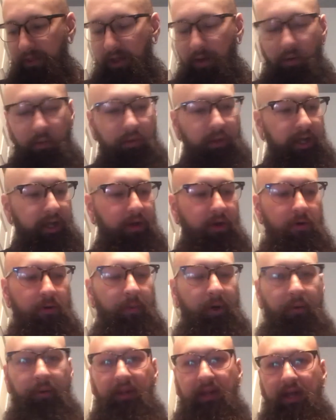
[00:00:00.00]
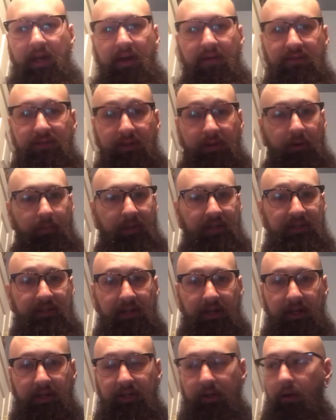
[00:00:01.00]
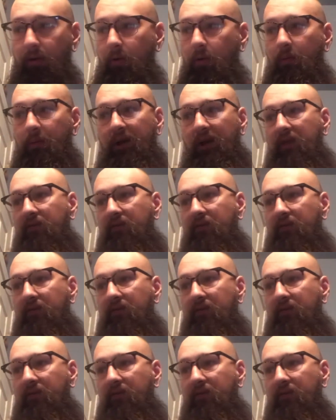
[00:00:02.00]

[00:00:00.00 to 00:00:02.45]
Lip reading: only comb I really have is a little mustache comb, and